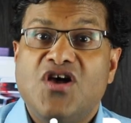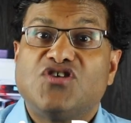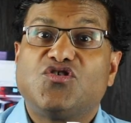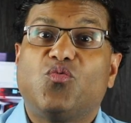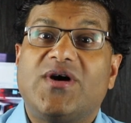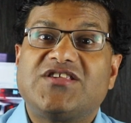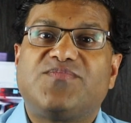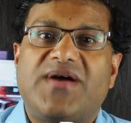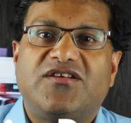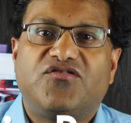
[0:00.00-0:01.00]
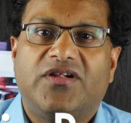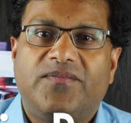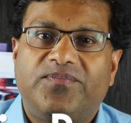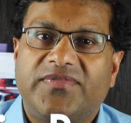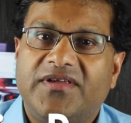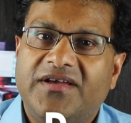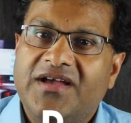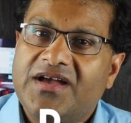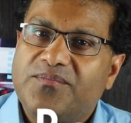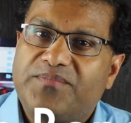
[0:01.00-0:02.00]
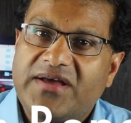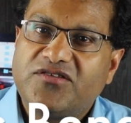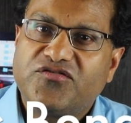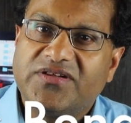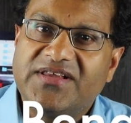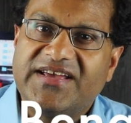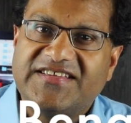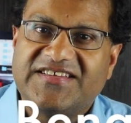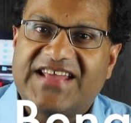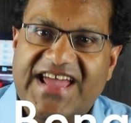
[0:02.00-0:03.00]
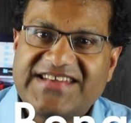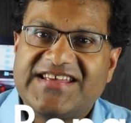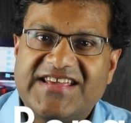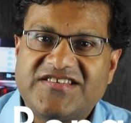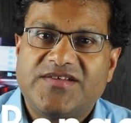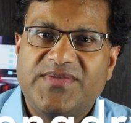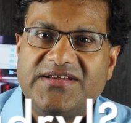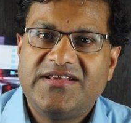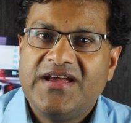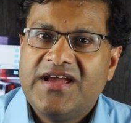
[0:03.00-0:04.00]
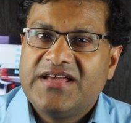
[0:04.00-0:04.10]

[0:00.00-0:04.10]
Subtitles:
So what is Benadryl? Benadryl is an antihistamine